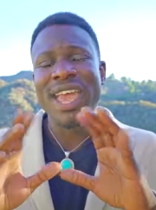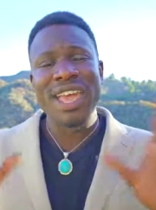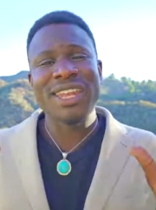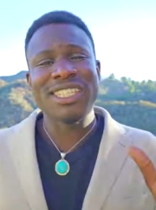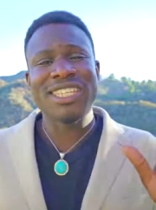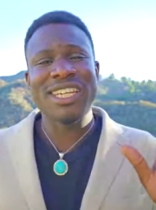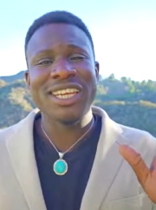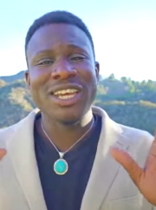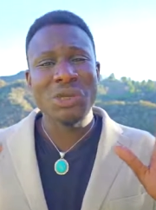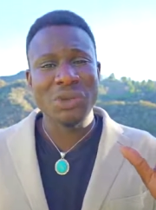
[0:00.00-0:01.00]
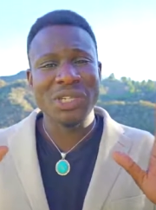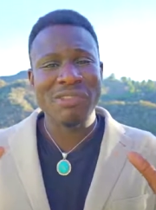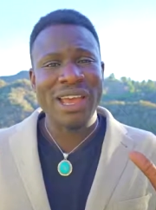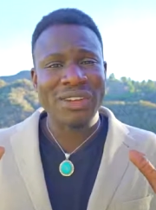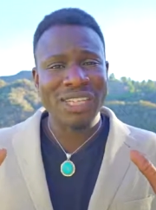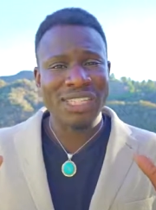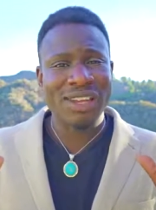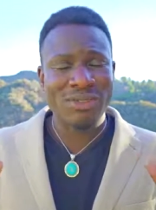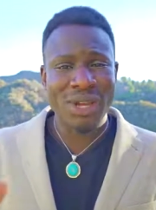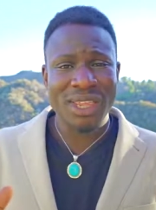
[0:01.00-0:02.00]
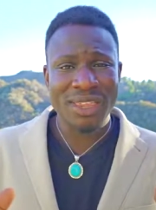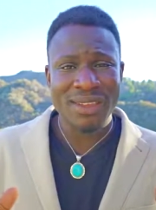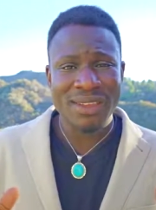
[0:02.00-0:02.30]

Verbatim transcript: energy you surround yourself with.